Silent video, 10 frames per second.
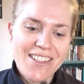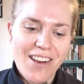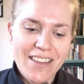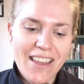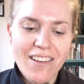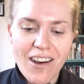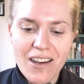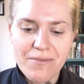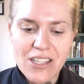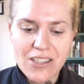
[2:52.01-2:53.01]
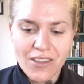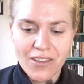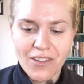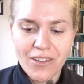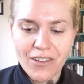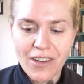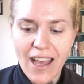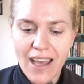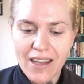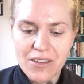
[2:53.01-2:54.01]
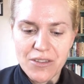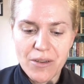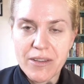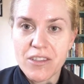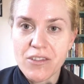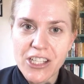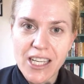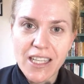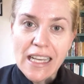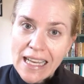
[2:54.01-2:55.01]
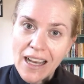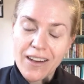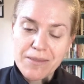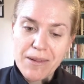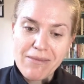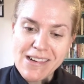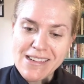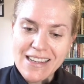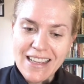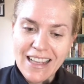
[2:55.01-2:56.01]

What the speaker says: So I think I'm just going to go and do a bit of stretching after my run,